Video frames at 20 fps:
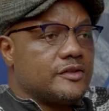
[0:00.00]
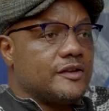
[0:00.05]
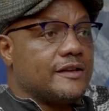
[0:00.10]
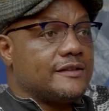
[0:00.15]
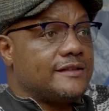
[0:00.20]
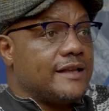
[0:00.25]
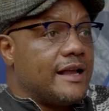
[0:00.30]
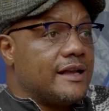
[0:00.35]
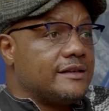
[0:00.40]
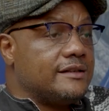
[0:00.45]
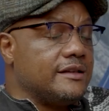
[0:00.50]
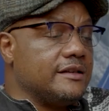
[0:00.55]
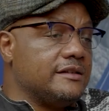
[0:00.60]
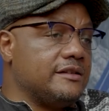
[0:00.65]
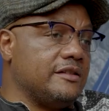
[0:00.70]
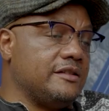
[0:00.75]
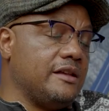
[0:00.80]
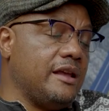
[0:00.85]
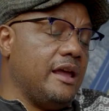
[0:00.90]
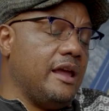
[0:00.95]

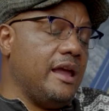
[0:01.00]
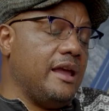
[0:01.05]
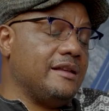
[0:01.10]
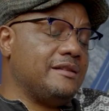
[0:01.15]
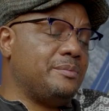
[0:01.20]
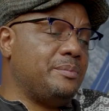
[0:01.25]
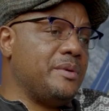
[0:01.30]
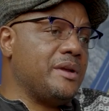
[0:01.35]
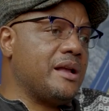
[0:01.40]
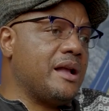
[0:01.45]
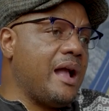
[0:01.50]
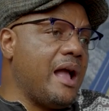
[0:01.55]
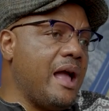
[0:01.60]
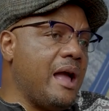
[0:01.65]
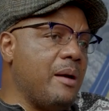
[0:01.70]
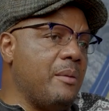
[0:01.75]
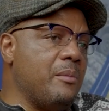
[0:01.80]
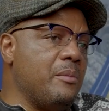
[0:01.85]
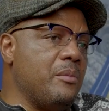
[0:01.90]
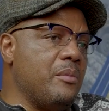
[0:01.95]
sanctions has
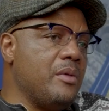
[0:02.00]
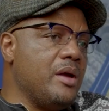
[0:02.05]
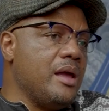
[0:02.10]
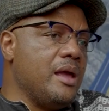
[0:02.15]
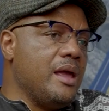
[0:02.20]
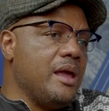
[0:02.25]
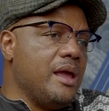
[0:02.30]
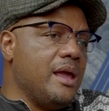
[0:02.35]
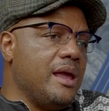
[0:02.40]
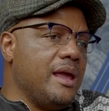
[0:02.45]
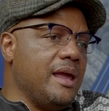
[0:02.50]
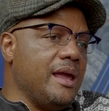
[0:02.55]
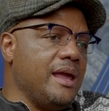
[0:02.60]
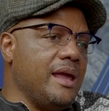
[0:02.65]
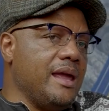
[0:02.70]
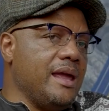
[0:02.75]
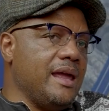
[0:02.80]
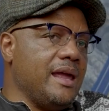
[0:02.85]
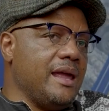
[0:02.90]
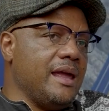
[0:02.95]
become
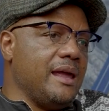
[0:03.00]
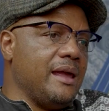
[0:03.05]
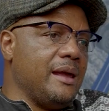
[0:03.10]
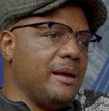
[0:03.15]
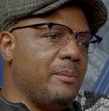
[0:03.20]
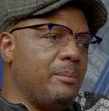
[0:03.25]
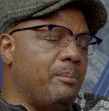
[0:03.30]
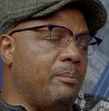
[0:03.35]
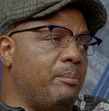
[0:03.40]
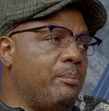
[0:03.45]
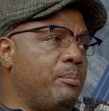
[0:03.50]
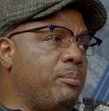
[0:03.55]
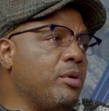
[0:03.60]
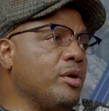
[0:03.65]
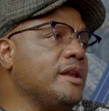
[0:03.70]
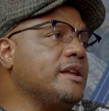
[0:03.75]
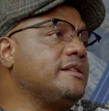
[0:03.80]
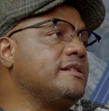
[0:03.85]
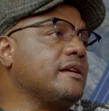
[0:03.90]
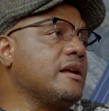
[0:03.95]
a
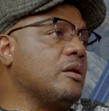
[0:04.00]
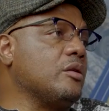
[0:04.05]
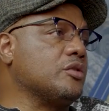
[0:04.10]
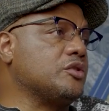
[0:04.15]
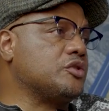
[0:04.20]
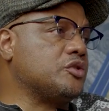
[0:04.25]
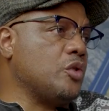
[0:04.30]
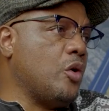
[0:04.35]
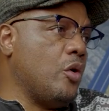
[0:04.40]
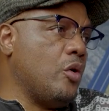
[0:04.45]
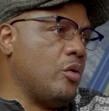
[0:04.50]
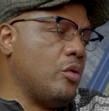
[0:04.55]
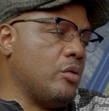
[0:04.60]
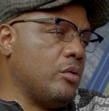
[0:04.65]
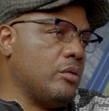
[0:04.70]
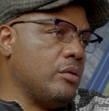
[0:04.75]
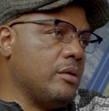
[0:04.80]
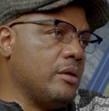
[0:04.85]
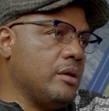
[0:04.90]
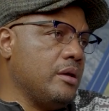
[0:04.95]
political
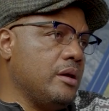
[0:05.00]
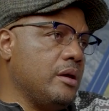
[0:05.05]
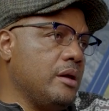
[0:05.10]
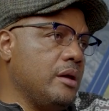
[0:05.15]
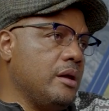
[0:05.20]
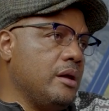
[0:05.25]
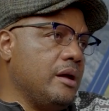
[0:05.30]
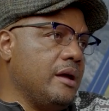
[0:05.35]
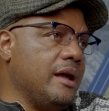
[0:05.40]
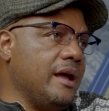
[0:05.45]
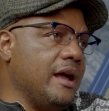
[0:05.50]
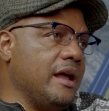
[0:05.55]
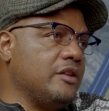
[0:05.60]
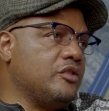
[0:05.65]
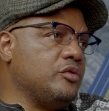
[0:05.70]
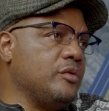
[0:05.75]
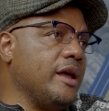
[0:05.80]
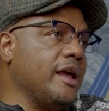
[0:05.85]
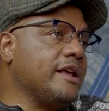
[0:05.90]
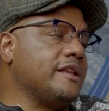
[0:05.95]
soul
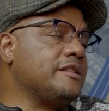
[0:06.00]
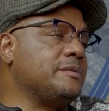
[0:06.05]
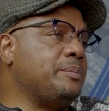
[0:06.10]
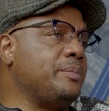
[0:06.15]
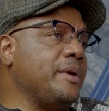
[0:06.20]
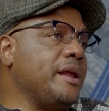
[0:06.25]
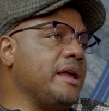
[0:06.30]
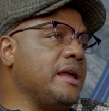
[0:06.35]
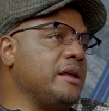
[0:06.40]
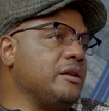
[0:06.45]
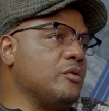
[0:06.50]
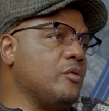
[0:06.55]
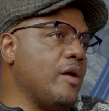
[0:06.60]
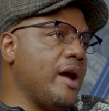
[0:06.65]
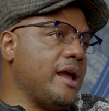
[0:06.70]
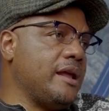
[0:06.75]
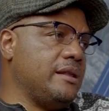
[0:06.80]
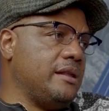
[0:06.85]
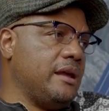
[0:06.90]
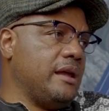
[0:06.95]
to explain
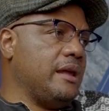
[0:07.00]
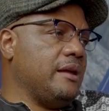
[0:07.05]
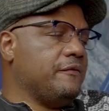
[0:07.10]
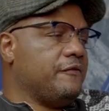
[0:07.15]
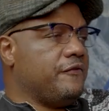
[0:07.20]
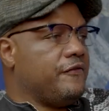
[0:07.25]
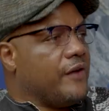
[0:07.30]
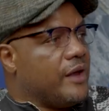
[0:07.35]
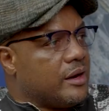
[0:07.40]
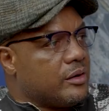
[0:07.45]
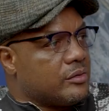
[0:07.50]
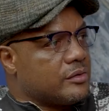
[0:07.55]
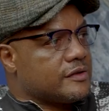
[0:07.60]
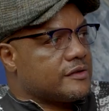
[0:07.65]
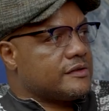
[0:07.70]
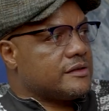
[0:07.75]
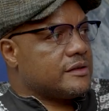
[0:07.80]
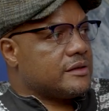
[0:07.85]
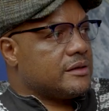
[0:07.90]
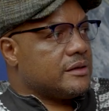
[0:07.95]
why they have
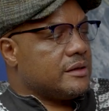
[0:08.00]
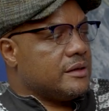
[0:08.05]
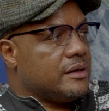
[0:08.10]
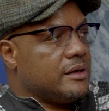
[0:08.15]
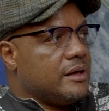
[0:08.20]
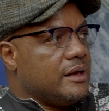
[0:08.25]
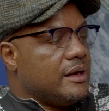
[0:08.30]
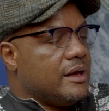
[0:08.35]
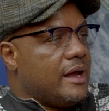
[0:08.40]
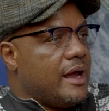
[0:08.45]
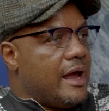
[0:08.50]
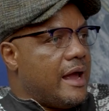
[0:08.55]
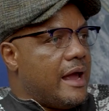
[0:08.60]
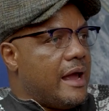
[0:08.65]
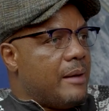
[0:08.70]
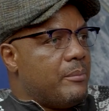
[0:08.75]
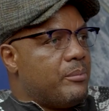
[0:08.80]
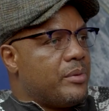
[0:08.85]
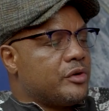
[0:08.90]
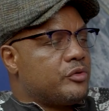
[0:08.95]
failed.
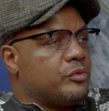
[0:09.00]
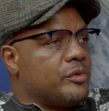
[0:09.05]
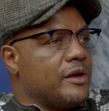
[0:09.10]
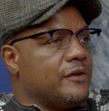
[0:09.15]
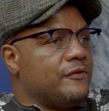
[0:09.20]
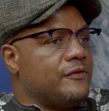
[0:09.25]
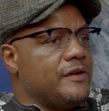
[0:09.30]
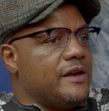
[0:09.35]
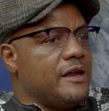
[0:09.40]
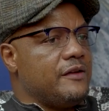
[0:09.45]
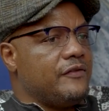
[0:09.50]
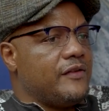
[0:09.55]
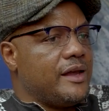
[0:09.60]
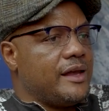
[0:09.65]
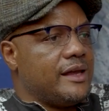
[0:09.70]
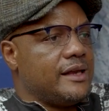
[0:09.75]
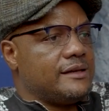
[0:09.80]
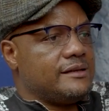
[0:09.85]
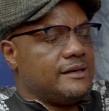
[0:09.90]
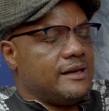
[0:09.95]
But we have never
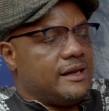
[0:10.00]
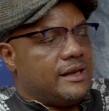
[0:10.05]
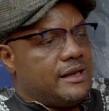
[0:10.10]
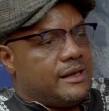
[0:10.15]
had,